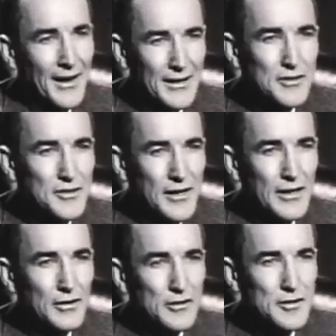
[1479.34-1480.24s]
I
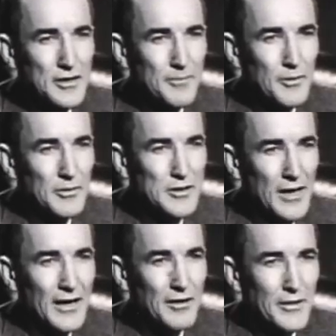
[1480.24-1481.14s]
understand your skipper
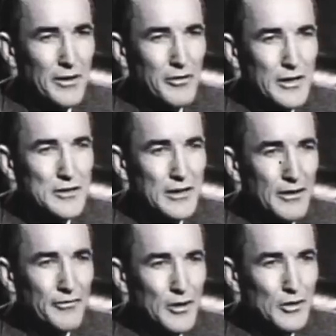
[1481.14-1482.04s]
was honored by the
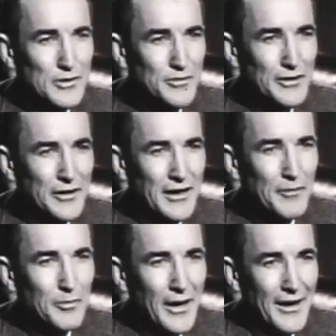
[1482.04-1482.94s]
racing officials when you got